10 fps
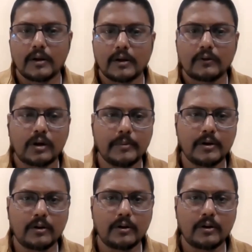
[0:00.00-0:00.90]
So coming
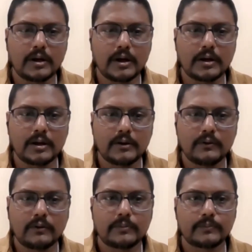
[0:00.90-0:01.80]
on to the
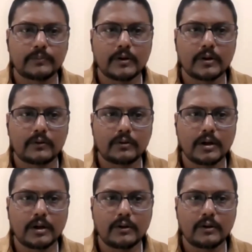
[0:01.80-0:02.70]
datas. So
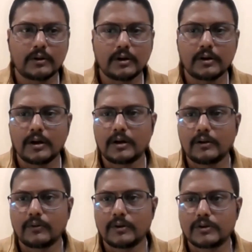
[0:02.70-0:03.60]
there are certain
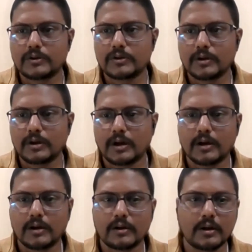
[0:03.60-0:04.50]
datas which
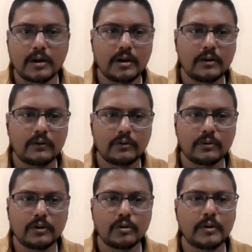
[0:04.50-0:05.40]
are there.
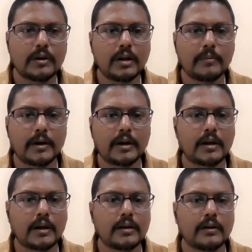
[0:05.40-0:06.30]
So human killed by
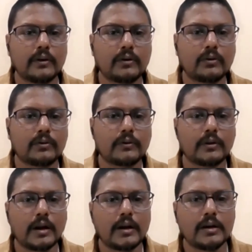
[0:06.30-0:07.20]
tigers in
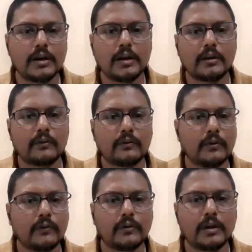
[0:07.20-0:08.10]
2019 is
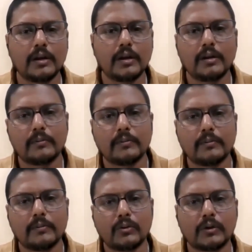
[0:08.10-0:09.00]
50.
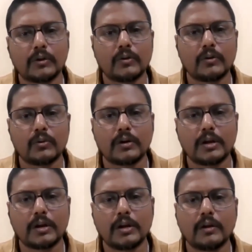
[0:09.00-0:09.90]
In
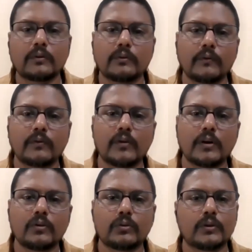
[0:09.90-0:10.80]
2020 it's
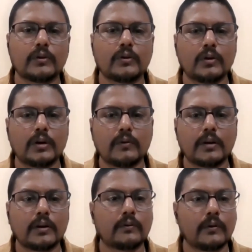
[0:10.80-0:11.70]
51. 2021
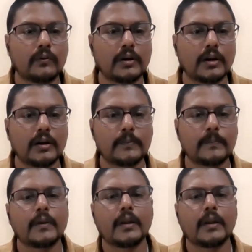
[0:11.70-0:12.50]
it's 59.